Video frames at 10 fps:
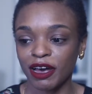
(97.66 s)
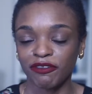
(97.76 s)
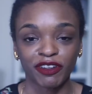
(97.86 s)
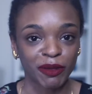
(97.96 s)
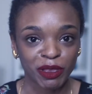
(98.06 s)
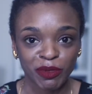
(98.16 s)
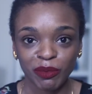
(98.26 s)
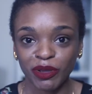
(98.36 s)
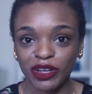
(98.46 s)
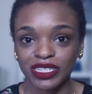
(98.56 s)
family
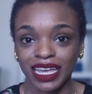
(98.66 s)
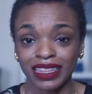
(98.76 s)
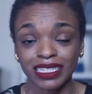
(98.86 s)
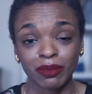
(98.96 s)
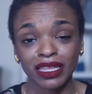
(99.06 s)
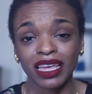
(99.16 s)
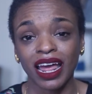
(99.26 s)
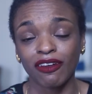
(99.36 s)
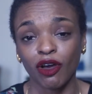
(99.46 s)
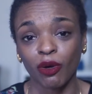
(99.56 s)
members, and something
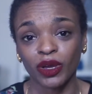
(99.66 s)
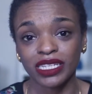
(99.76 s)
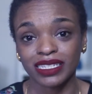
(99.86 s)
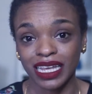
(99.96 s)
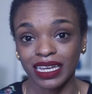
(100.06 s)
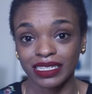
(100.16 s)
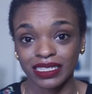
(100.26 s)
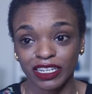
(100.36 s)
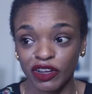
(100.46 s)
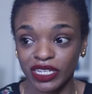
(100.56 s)
that I've always taken
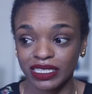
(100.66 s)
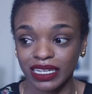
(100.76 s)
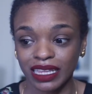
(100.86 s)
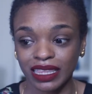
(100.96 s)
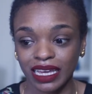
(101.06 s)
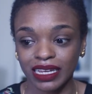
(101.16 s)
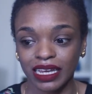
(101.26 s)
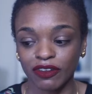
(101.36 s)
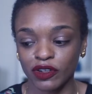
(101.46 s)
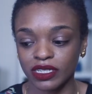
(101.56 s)
seriously. I think
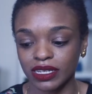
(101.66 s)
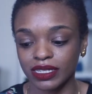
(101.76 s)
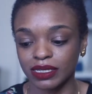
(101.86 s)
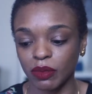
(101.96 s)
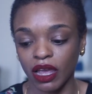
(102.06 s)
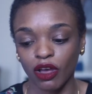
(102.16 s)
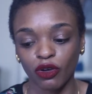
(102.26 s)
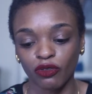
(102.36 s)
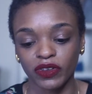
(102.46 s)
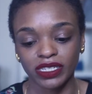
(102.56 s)
ever since my
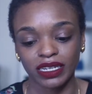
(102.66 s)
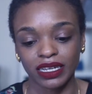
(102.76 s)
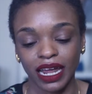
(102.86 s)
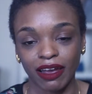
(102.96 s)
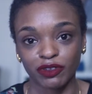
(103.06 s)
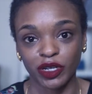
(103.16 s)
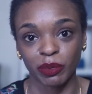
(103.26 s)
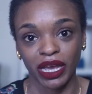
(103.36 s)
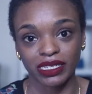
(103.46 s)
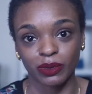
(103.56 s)
uncle visited after he
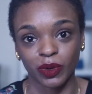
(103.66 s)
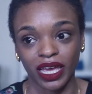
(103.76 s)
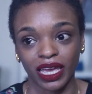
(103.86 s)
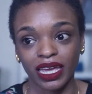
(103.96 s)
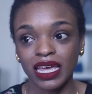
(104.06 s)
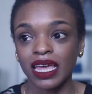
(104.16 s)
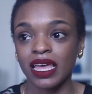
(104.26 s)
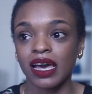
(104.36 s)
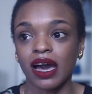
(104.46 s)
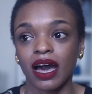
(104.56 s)
passed away.
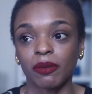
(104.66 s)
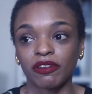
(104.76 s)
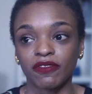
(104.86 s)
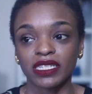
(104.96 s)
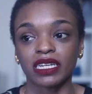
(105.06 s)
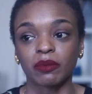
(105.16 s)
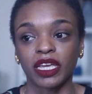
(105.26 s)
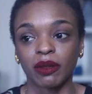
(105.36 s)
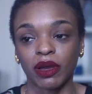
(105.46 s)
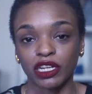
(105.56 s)
He visited
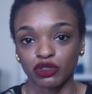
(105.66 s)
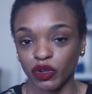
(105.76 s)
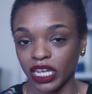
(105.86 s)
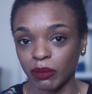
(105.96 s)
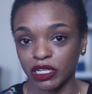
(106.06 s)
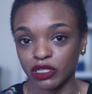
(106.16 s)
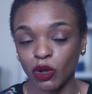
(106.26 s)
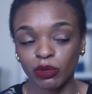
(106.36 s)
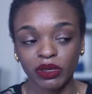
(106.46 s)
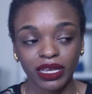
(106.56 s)
me in my dream and
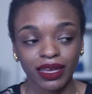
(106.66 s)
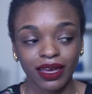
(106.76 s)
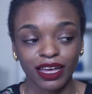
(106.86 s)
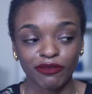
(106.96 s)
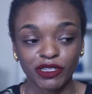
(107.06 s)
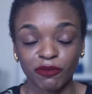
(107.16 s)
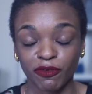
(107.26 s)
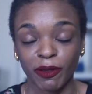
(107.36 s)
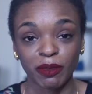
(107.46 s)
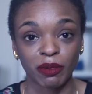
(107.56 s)
told me of some
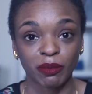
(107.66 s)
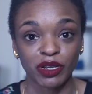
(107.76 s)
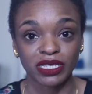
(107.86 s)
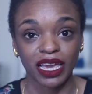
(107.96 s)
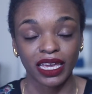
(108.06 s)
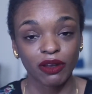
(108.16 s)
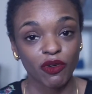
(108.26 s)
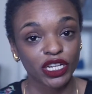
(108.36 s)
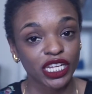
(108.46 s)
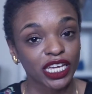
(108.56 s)
family members that he had
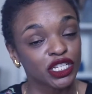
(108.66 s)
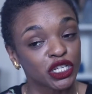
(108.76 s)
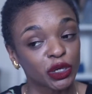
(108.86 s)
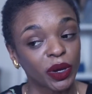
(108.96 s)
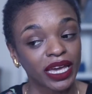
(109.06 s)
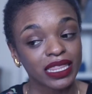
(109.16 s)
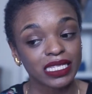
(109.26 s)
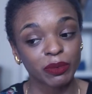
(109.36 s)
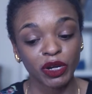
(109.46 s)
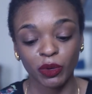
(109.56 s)
run into in the
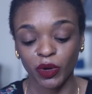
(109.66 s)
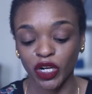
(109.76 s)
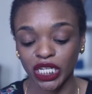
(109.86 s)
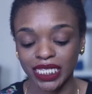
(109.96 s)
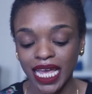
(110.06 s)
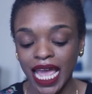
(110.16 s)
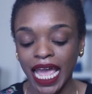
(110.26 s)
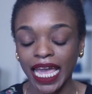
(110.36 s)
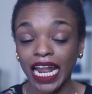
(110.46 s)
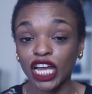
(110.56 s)
spirit world.
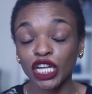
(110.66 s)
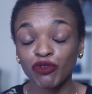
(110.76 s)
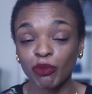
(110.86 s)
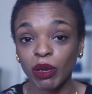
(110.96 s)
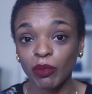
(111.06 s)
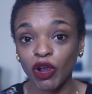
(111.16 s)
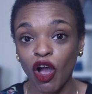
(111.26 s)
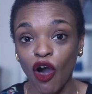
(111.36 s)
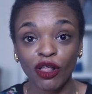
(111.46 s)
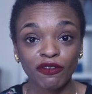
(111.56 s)
And I couldn't
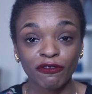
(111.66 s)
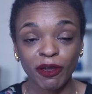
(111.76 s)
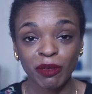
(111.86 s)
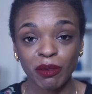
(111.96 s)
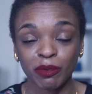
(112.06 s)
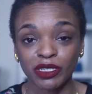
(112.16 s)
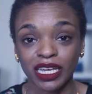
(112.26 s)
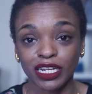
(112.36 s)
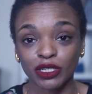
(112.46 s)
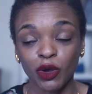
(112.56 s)
remember all of the family members
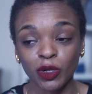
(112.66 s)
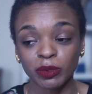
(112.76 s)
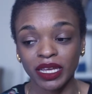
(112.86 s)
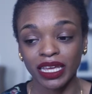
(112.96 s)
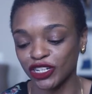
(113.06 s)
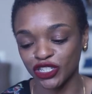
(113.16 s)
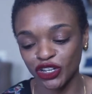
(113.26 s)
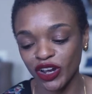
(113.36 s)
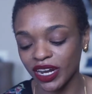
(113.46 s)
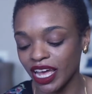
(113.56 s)
that he told me. And
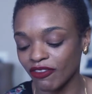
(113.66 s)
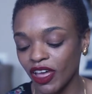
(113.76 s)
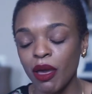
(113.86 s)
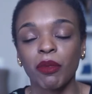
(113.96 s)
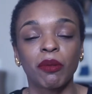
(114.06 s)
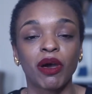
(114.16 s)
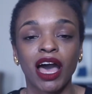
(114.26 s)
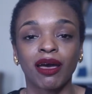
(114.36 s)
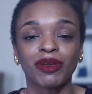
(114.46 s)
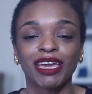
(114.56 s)
sure enough, my
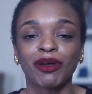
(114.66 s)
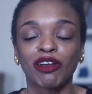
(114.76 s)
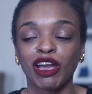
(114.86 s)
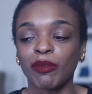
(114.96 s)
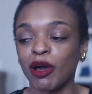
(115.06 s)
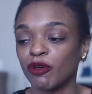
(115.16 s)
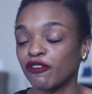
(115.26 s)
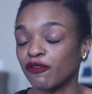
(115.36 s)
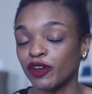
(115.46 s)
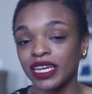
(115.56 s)
mom and my grandma were
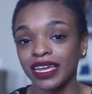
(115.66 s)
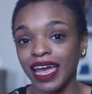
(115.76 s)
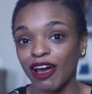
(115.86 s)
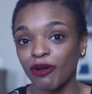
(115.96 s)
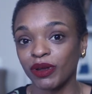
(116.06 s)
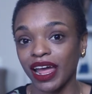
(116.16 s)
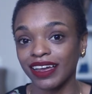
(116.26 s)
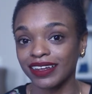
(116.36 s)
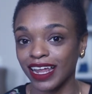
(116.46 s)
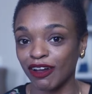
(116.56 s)
freaking out when I
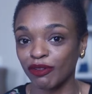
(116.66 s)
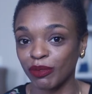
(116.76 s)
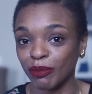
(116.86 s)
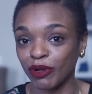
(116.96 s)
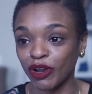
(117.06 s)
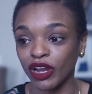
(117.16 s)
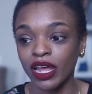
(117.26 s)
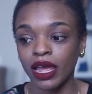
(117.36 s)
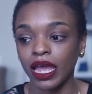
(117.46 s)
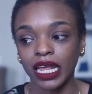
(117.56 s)
could not remember
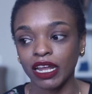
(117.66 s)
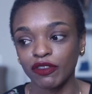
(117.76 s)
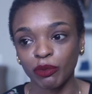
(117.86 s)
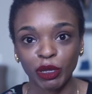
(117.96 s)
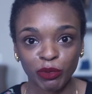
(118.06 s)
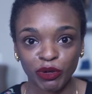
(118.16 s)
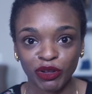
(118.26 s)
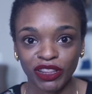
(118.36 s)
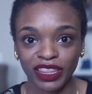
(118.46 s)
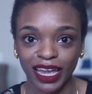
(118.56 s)
any of the
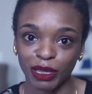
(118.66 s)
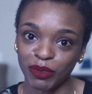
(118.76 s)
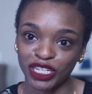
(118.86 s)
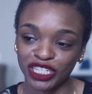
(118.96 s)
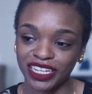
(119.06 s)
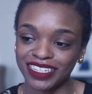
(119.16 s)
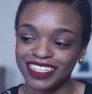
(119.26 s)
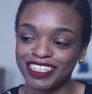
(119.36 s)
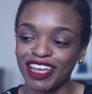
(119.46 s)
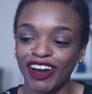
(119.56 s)
people that he mentioned.
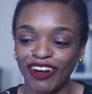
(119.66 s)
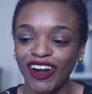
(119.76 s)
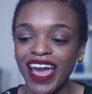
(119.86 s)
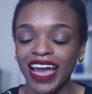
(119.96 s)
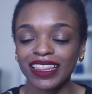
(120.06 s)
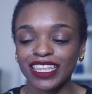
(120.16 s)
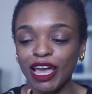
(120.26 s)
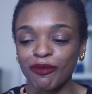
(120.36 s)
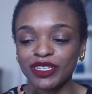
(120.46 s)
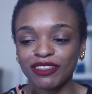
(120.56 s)
So I think
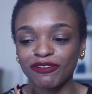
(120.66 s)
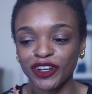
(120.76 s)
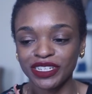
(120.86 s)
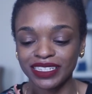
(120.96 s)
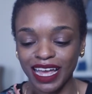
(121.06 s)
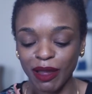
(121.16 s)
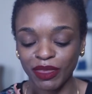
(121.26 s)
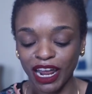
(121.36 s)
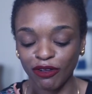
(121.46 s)
that was the first time that I